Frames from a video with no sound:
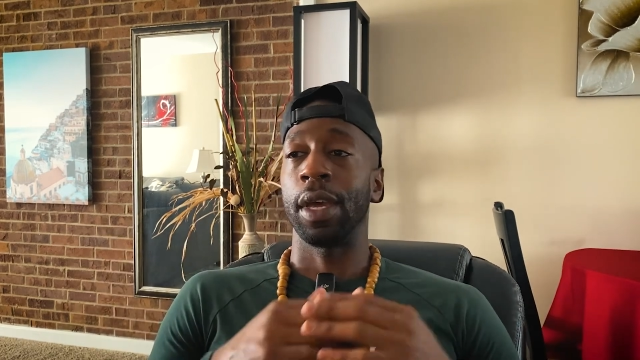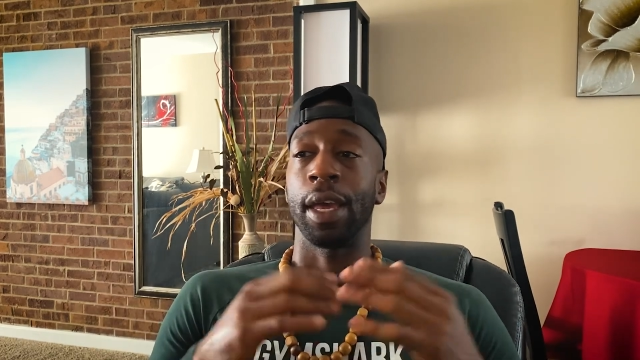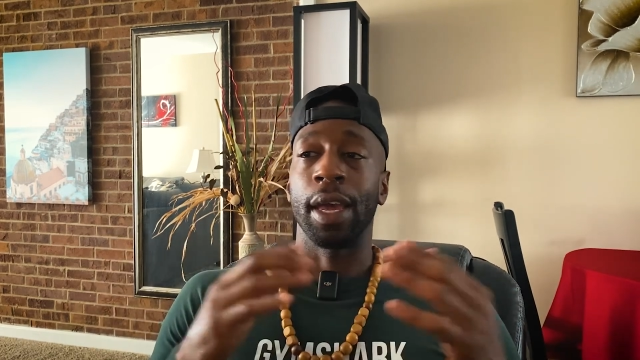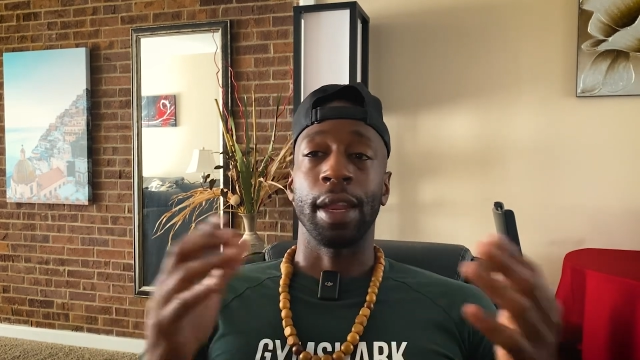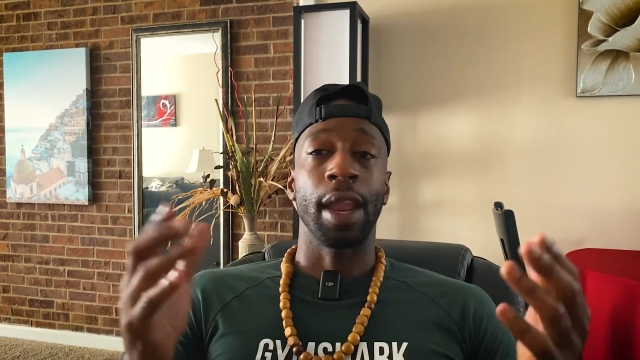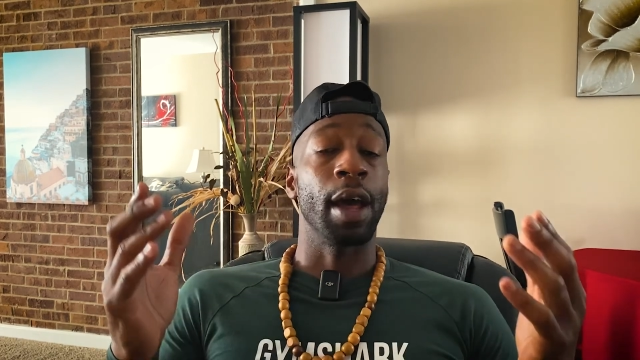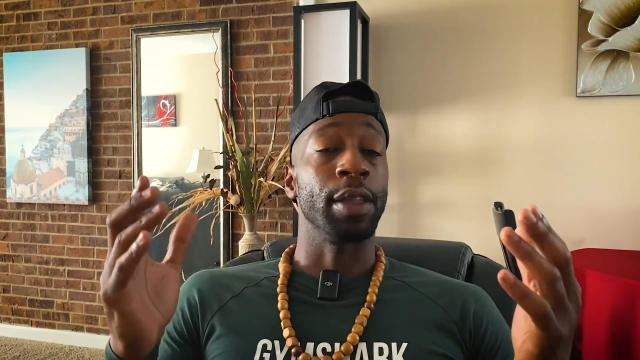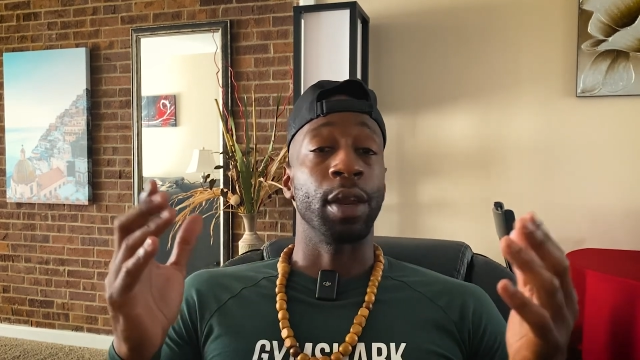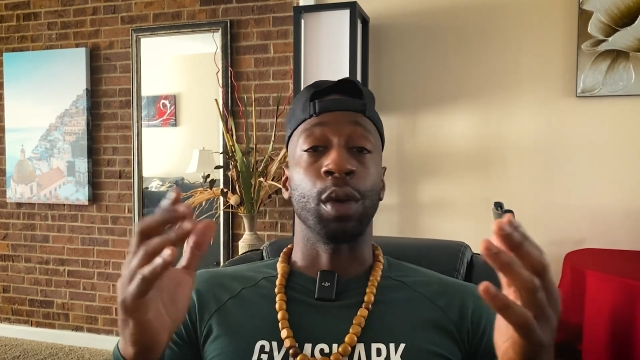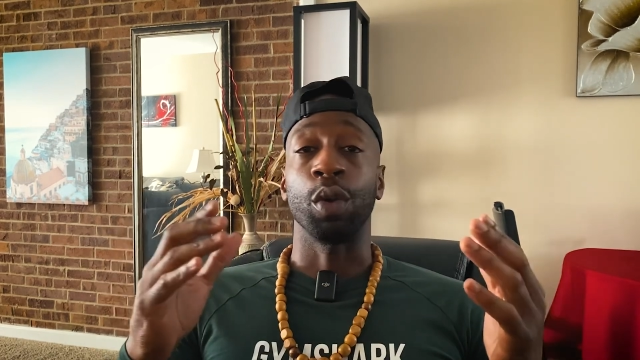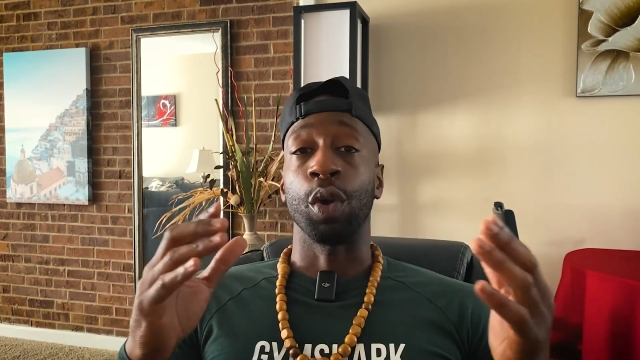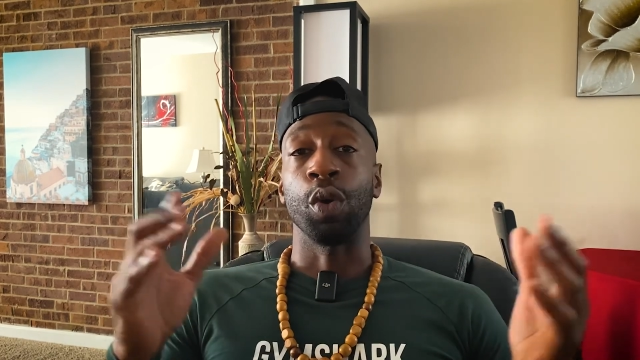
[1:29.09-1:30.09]
and now they
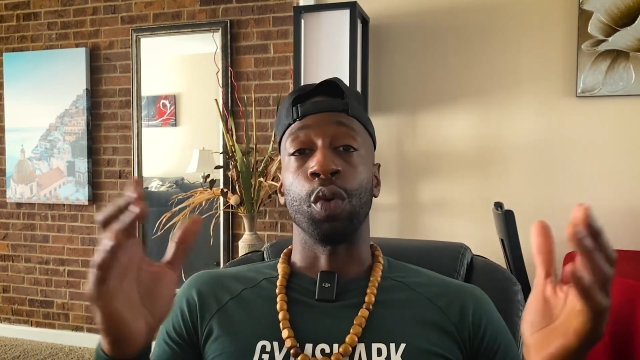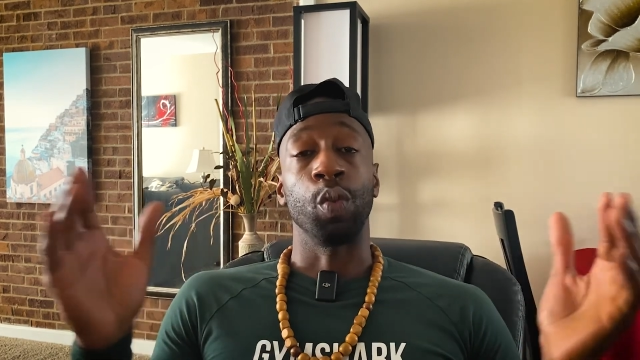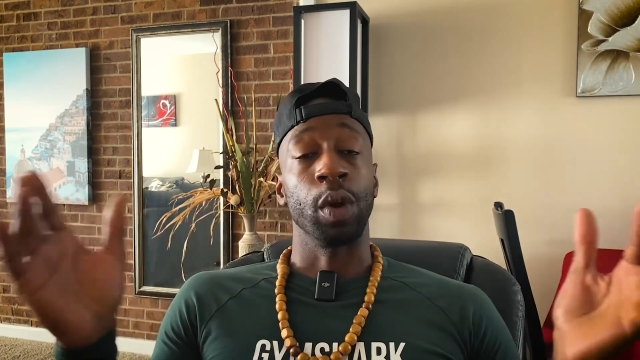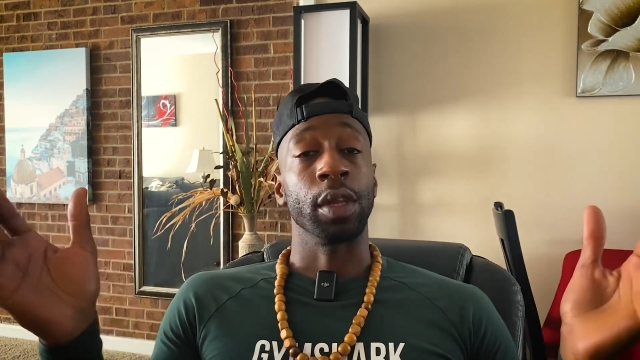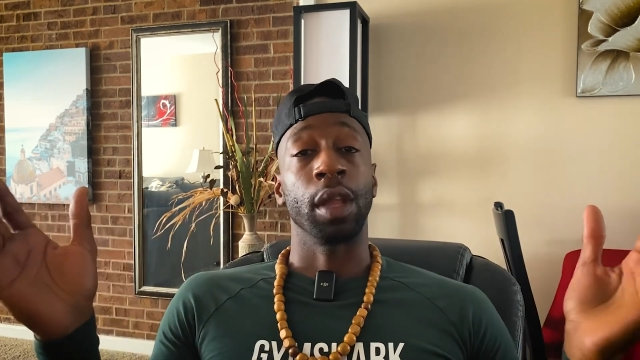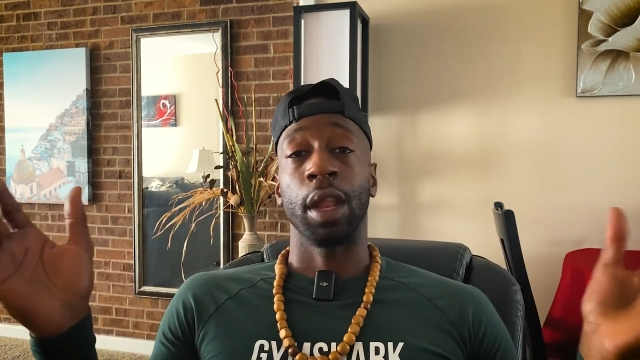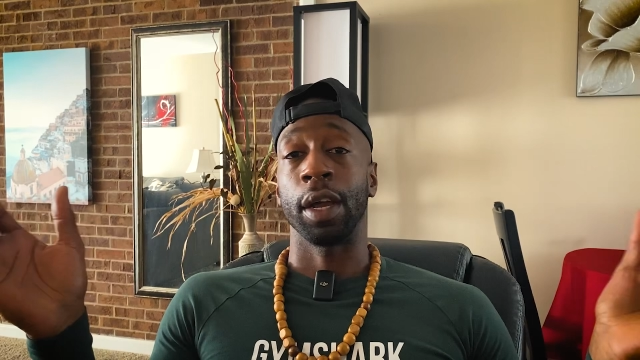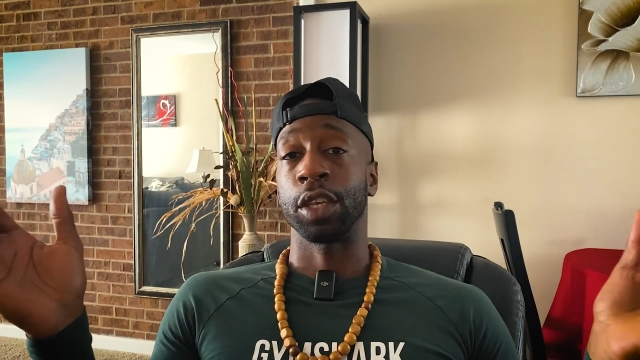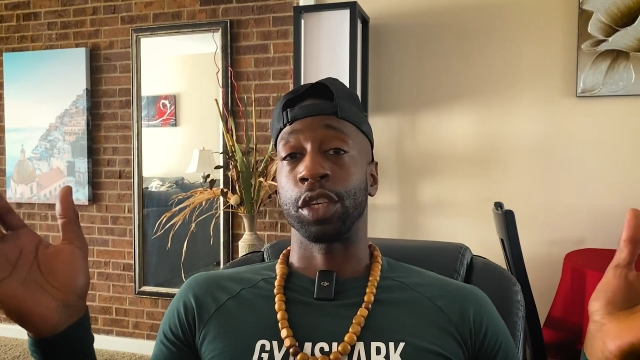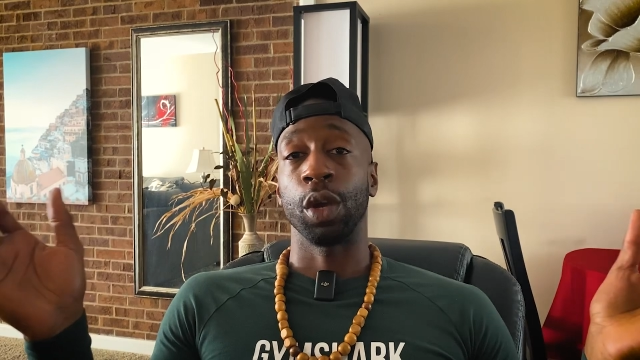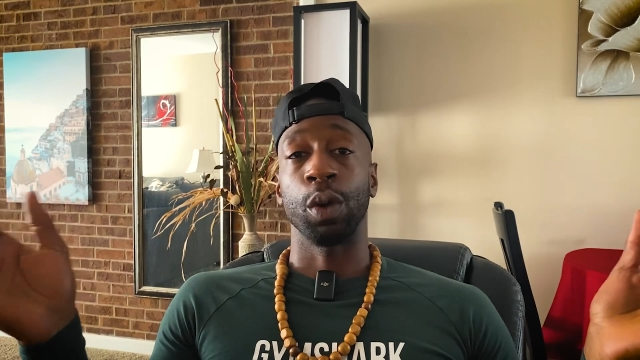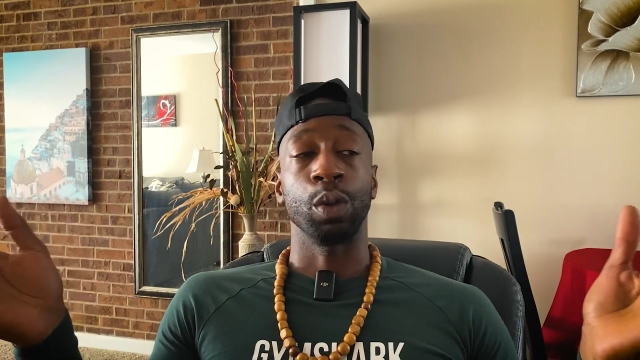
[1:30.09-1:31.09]
don't know where the luggage
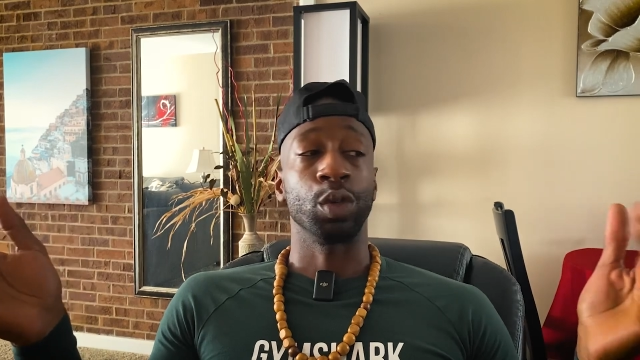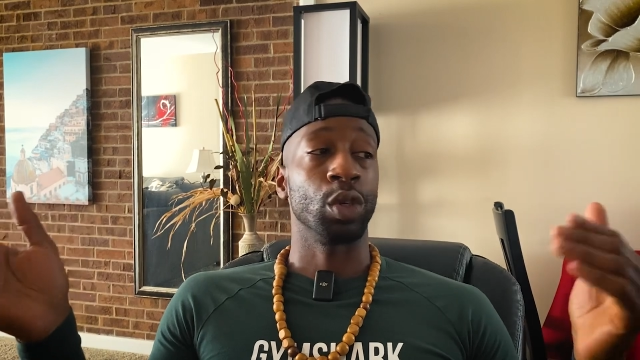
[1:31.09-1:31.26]
goes,